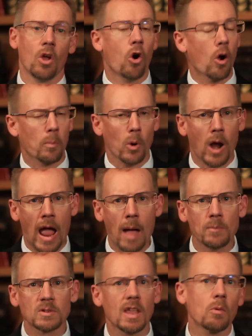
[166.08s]
Or
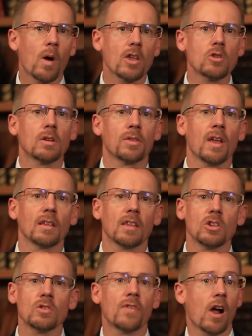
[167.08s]
perhaps they want you to think that
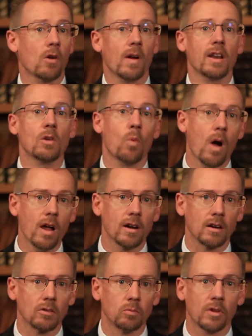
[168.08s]
you've already
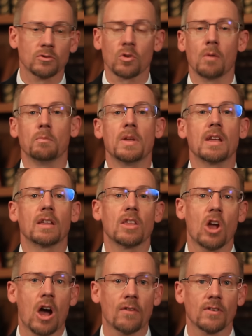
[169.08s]
won with Trump being in the
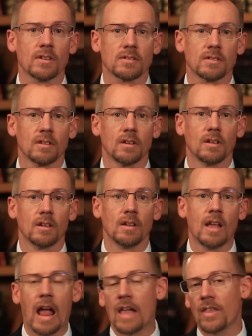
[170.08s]
office
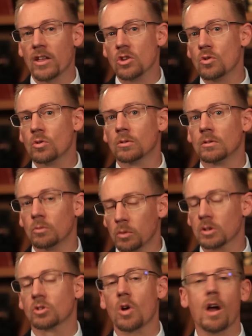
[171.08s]
and that you will
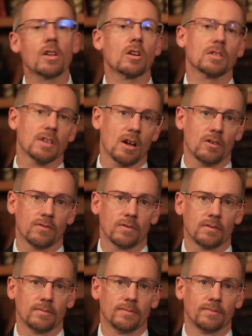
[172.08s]
withdraw yourself.
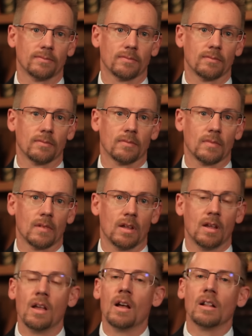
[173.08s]

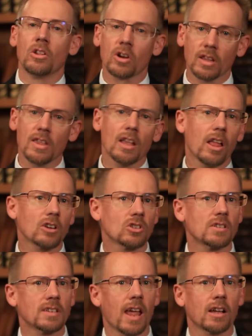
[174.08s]
Look at the
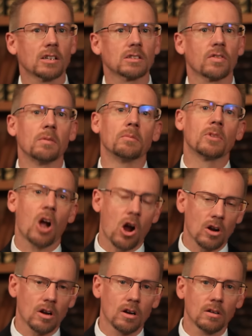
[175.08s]
election cycles from
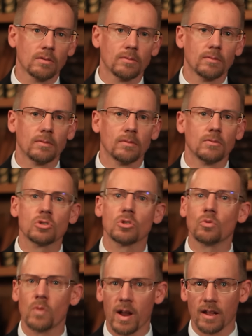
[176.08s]
Carter to
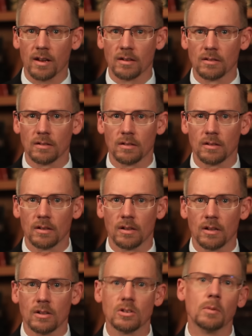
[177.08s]
Reagan
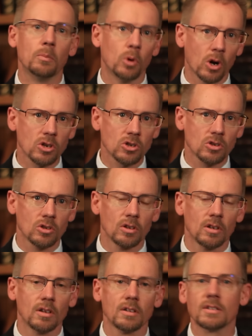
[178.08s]
to Bush
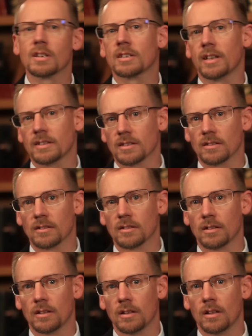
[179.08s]
to Clinton,
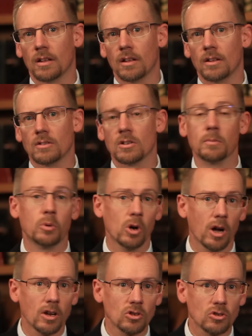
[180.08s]
to
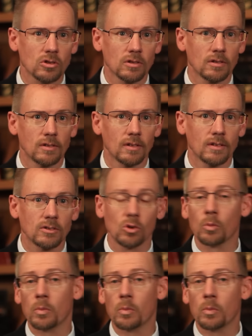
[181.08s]
Bush, to